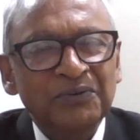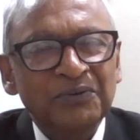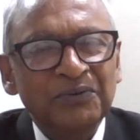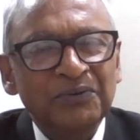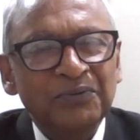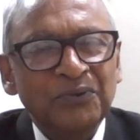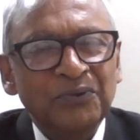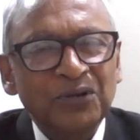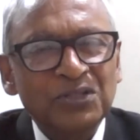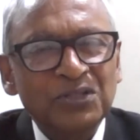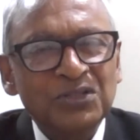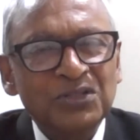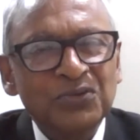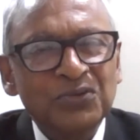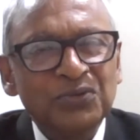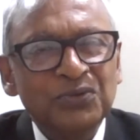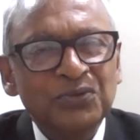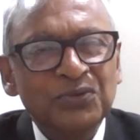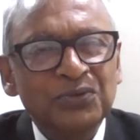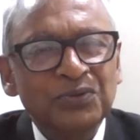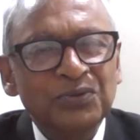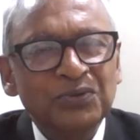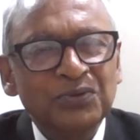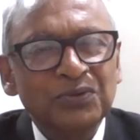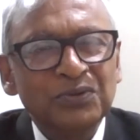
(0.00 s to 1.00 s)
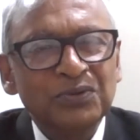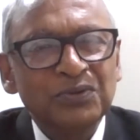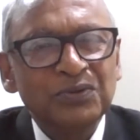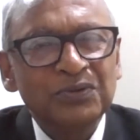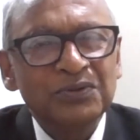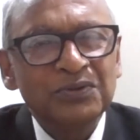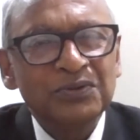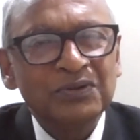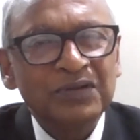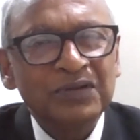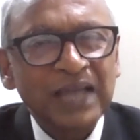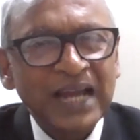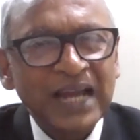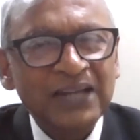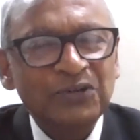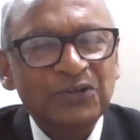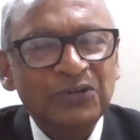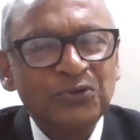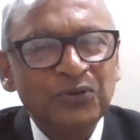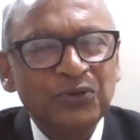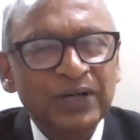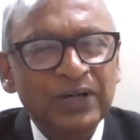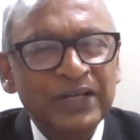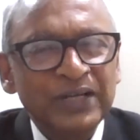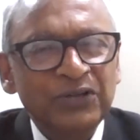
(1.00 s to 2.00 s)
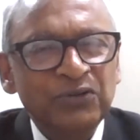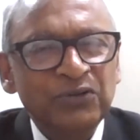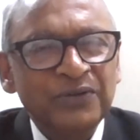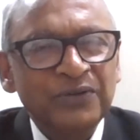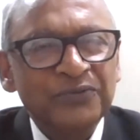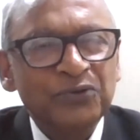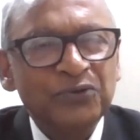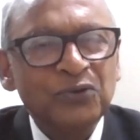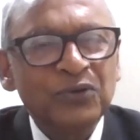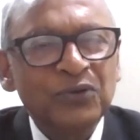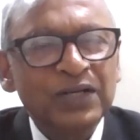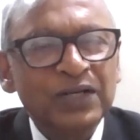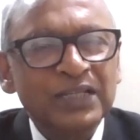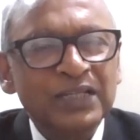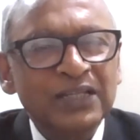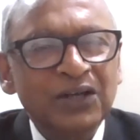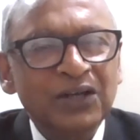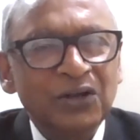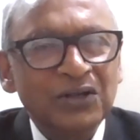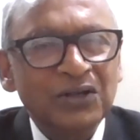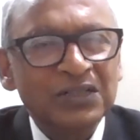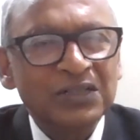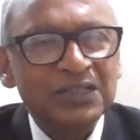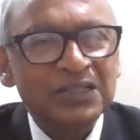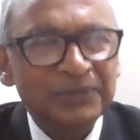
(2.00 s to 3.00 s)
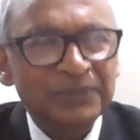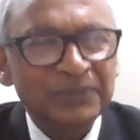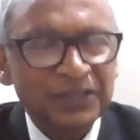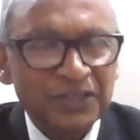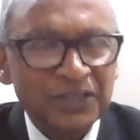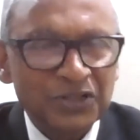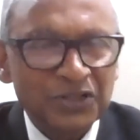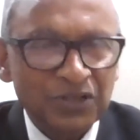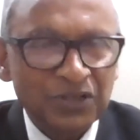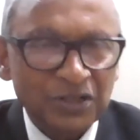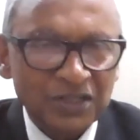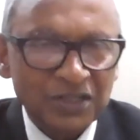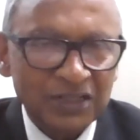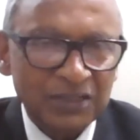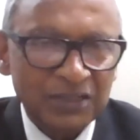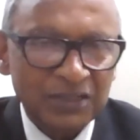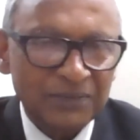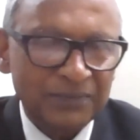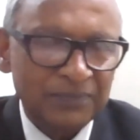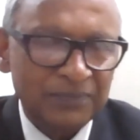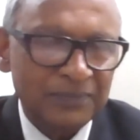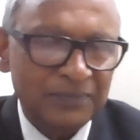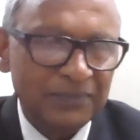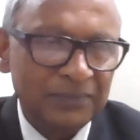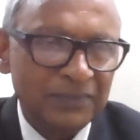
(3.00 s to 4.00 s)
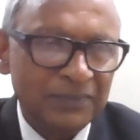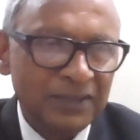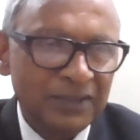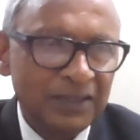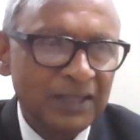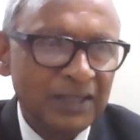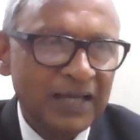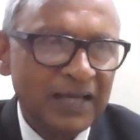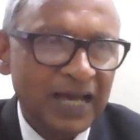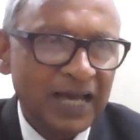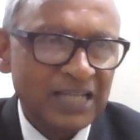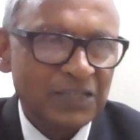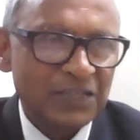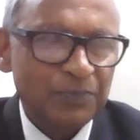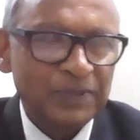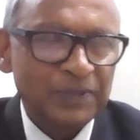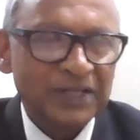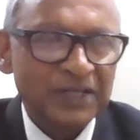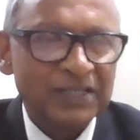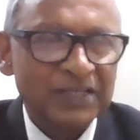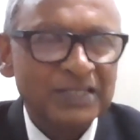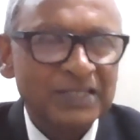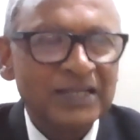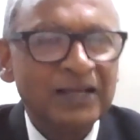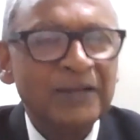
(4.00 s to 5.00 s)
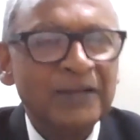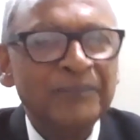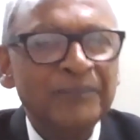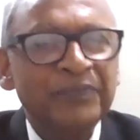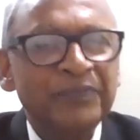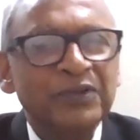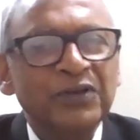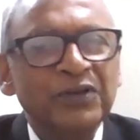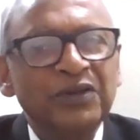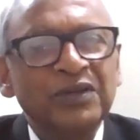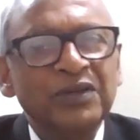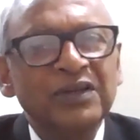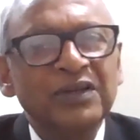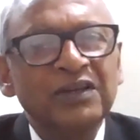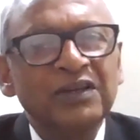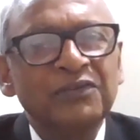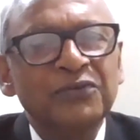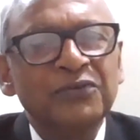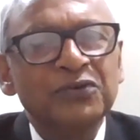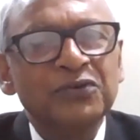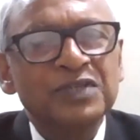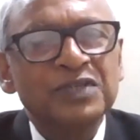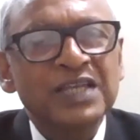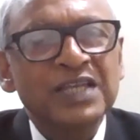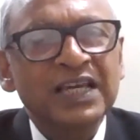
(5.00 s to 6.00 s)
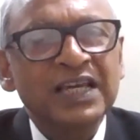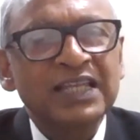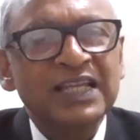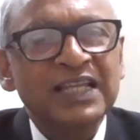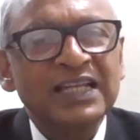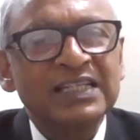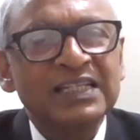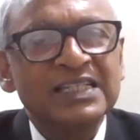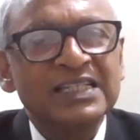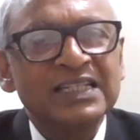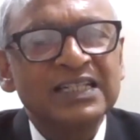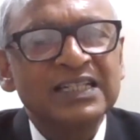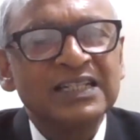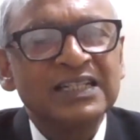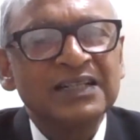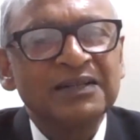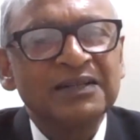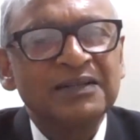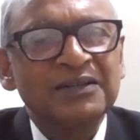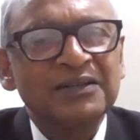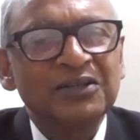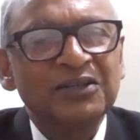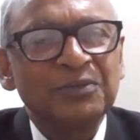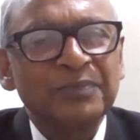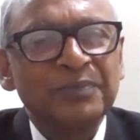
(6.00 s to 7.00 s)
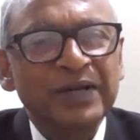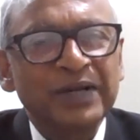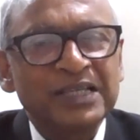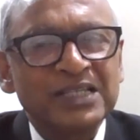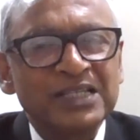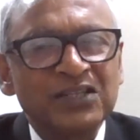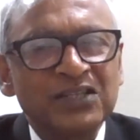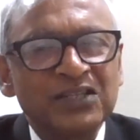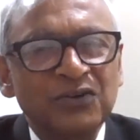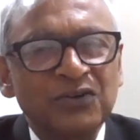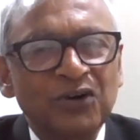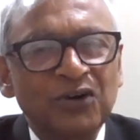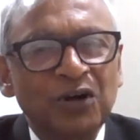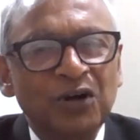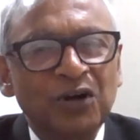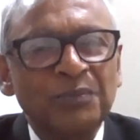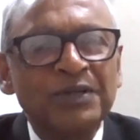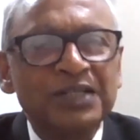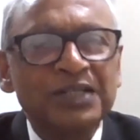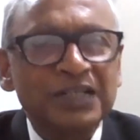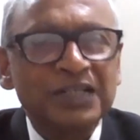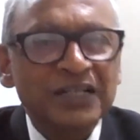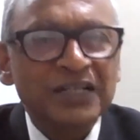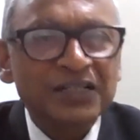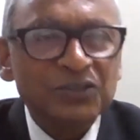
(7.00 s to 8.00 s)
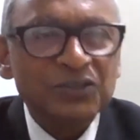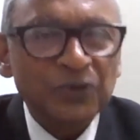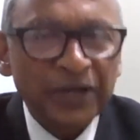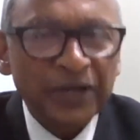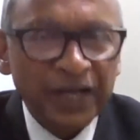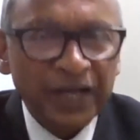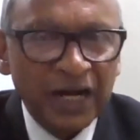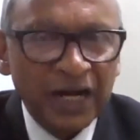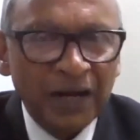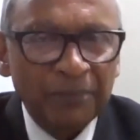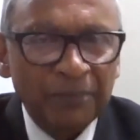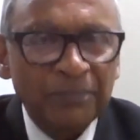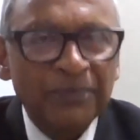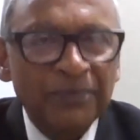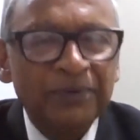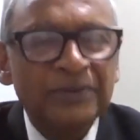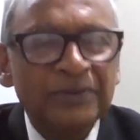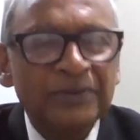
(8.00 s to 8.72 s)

what you can do, and you have to look at the long-term and the short-term aspects. Now, if you say that prices of raw material is going up,